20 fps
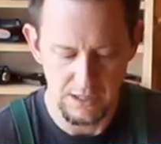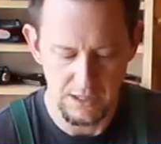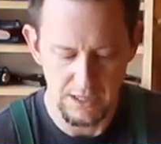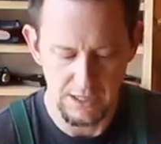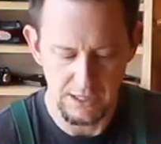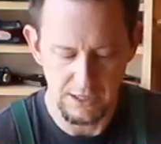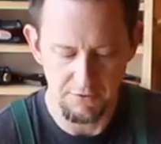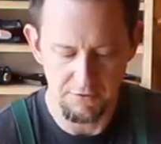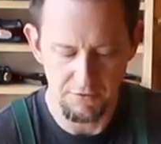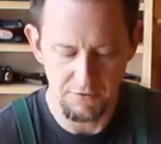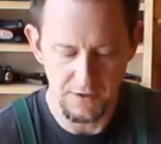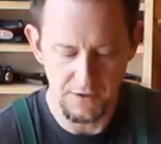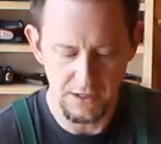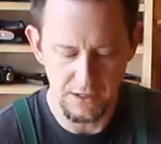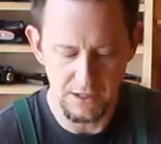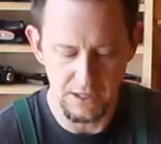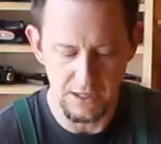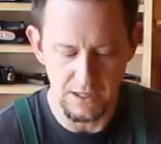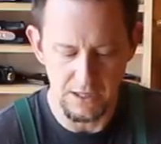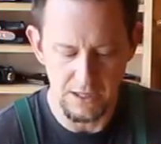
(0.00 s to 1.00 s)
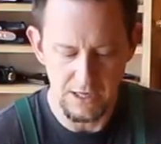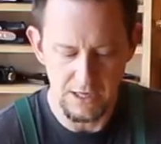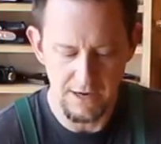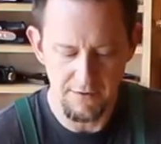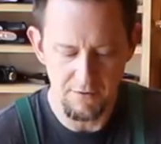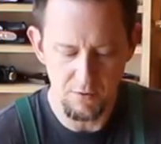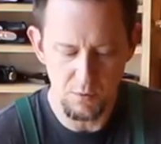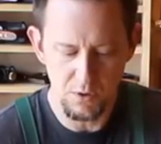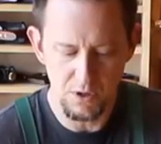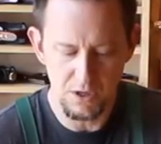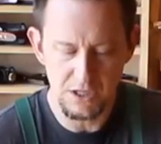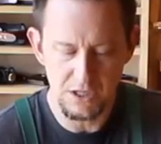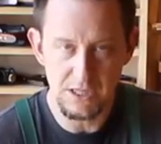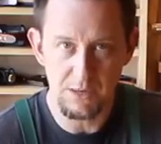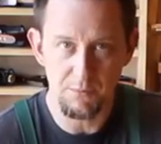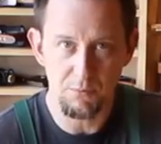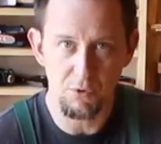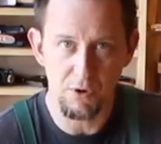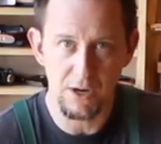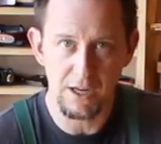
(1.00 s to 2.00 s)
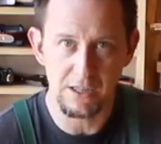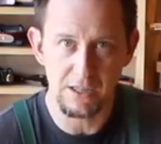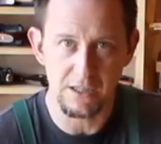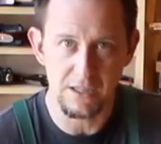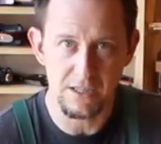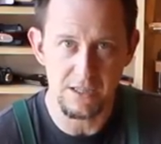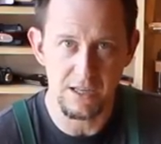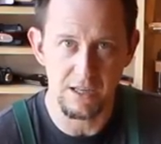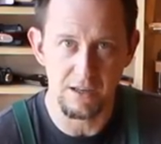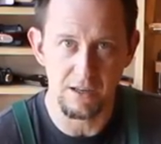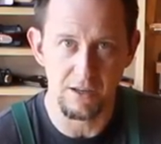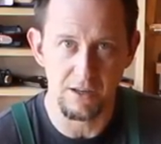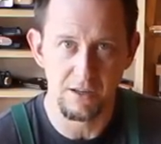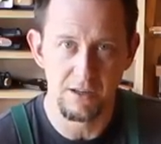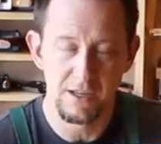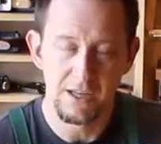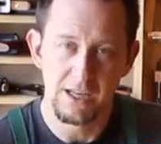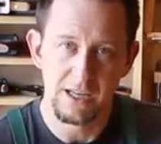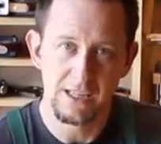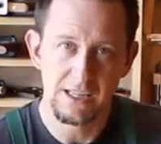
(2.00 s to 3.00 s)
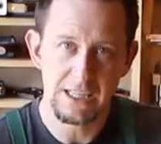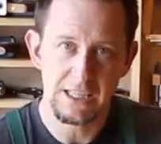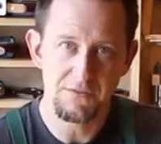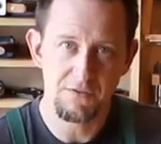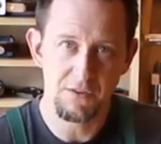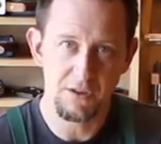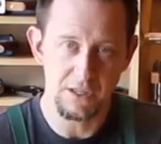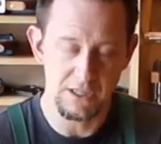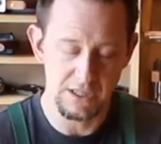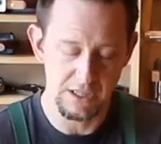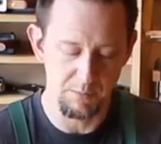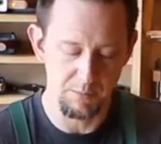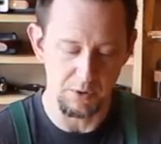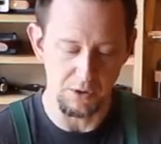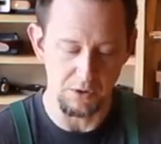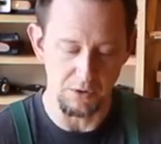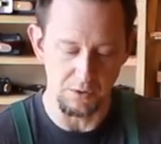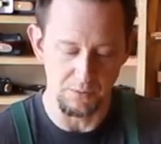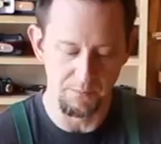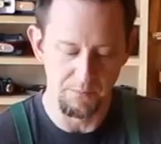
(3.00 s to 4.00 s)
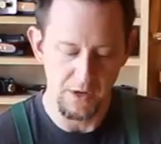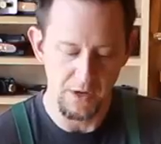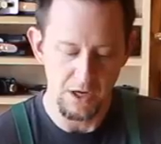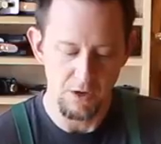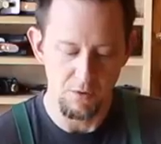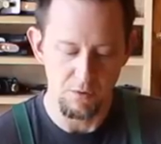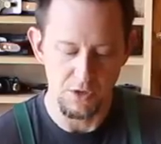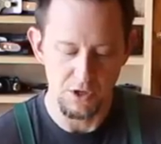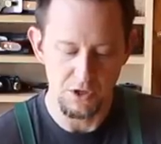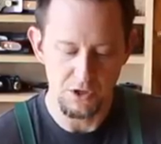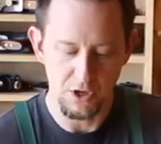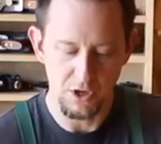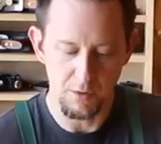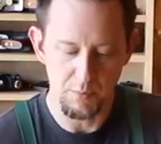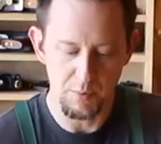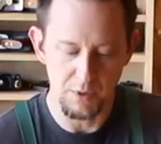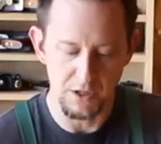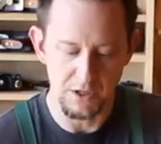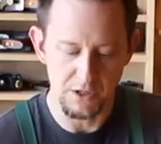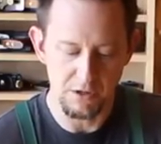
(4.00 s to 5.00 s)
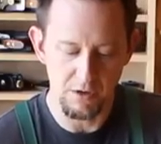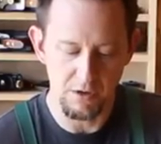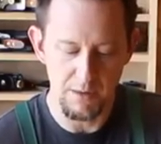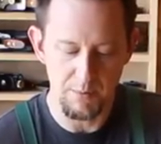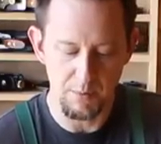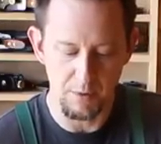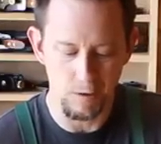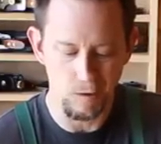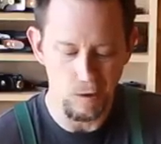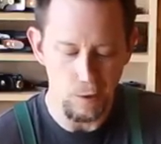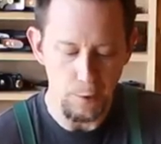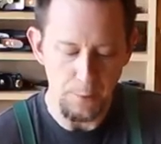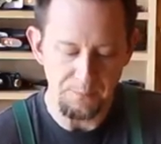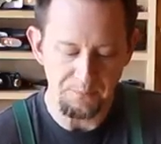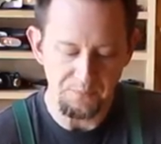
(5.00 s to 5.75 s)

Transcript: I can feel it everywhere except right in the center, and that's very typical. When you sharpen a scraper,